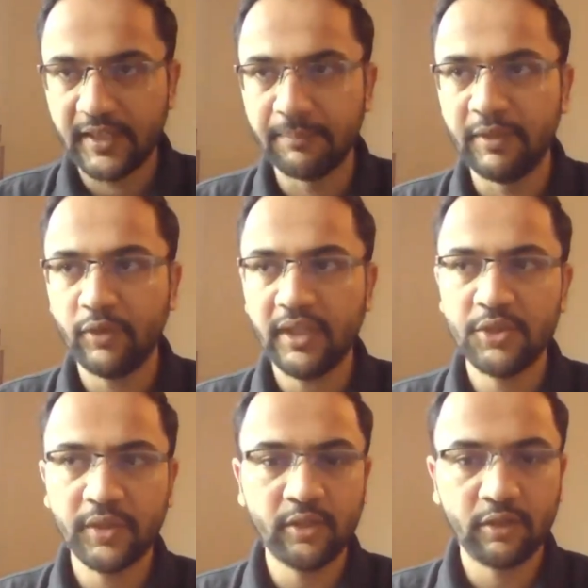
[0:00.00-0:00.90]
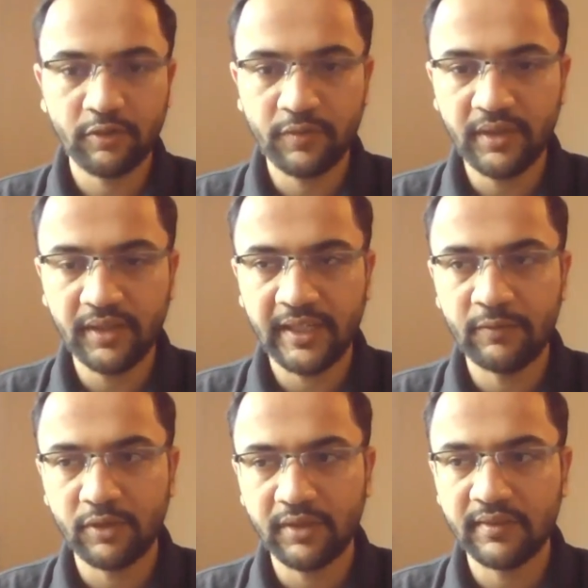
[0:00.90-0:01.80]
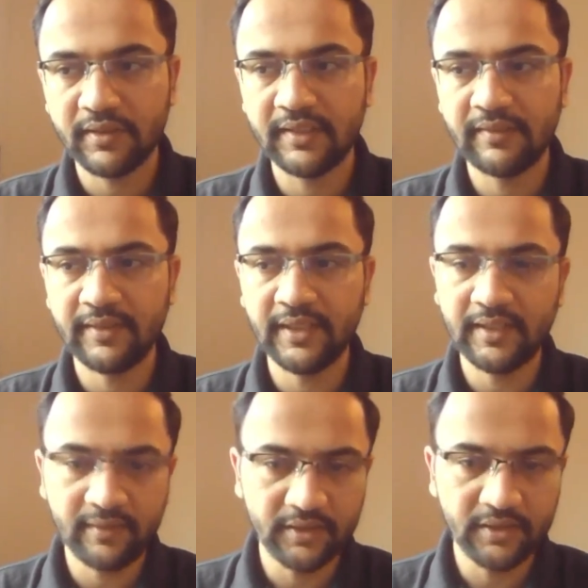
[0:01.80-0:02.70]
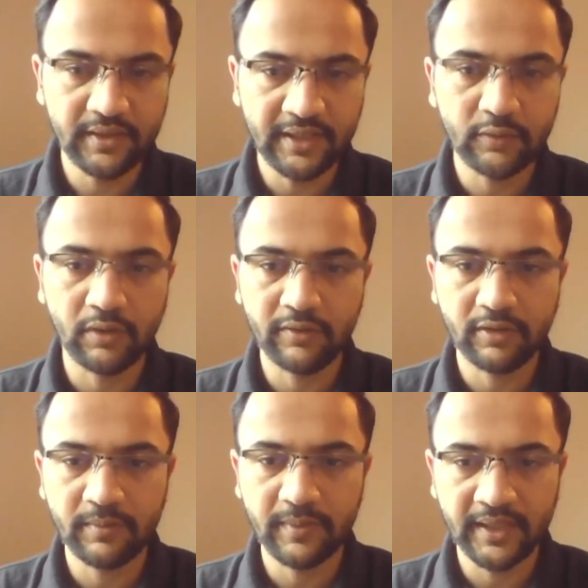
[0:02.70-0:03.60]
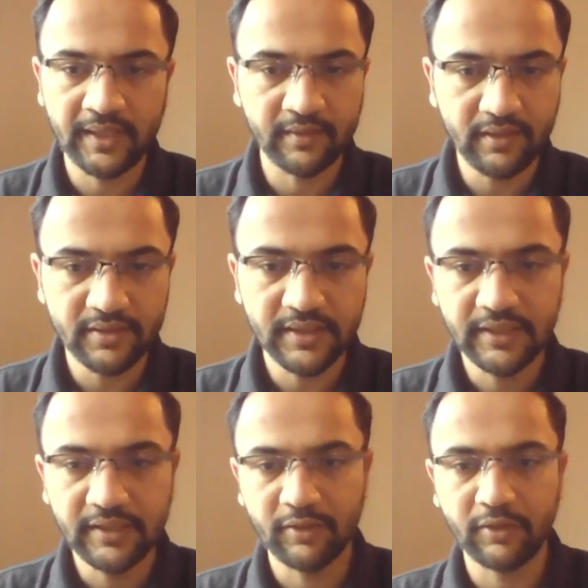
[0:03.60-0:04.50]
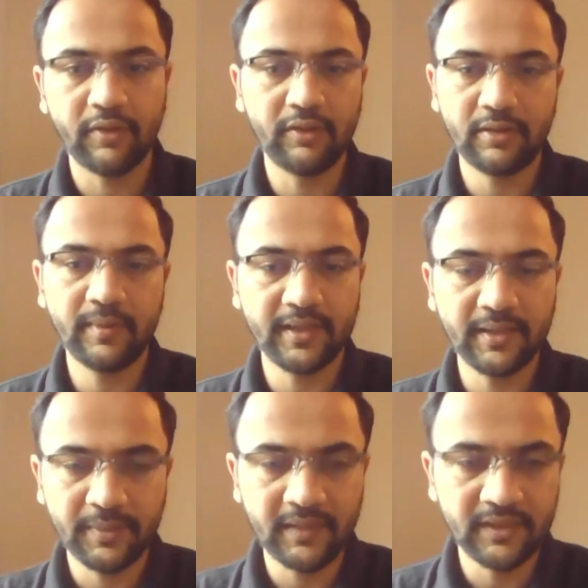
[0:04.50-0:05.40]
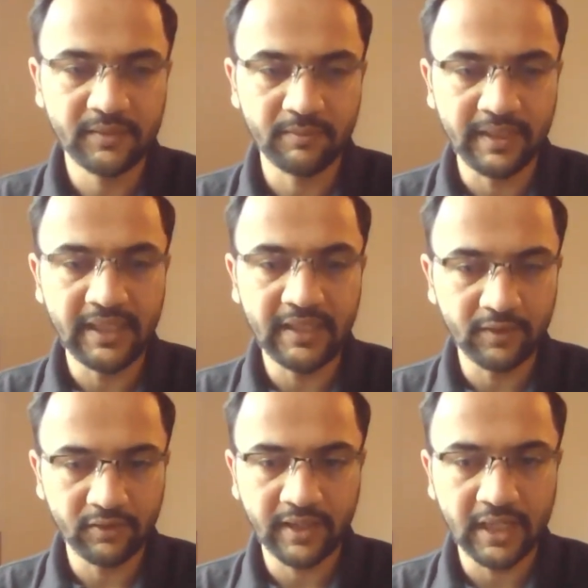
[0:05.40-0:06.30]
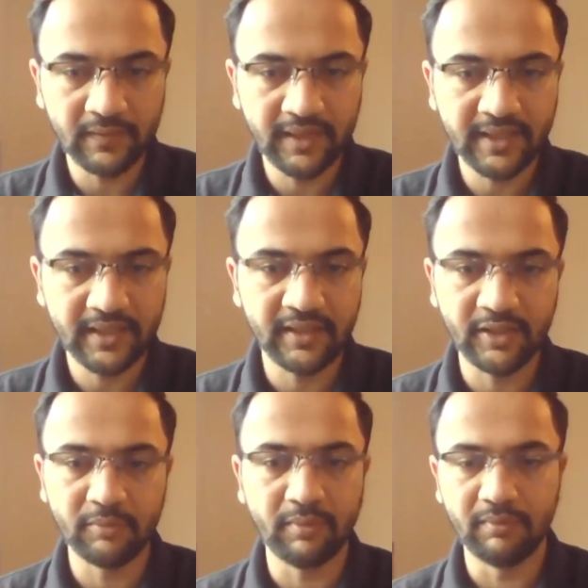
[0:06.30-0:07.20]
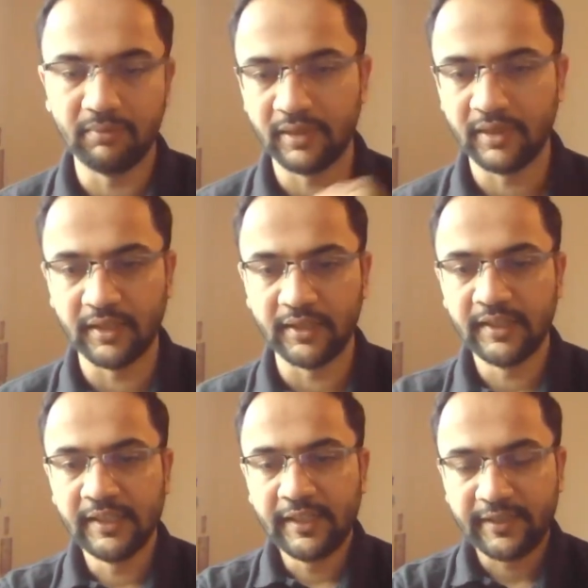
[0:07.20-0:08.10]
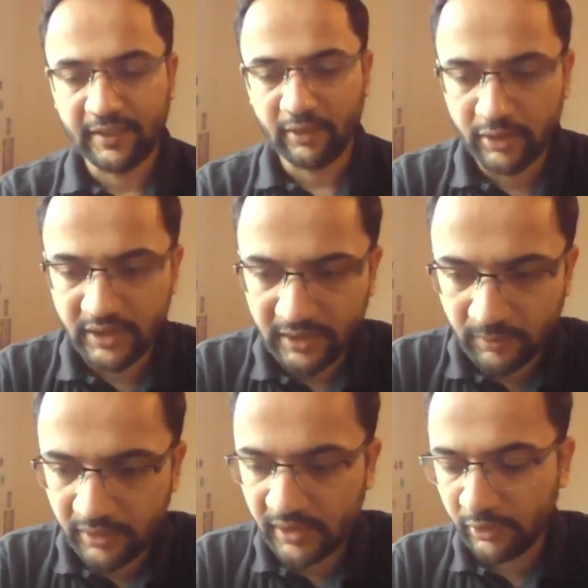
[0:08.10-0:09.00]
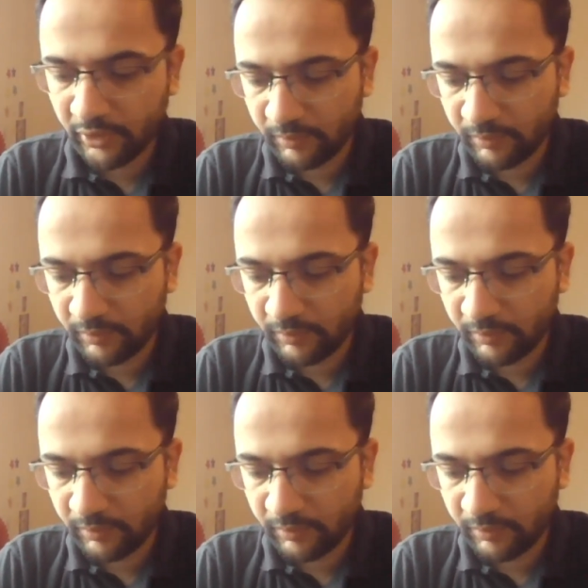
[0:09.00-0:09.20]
Before I joined Oxford, I was a senior researcher at Qualcomm AI Research. So Qualcomm is a company which mainly works on hardware and uh, technology related to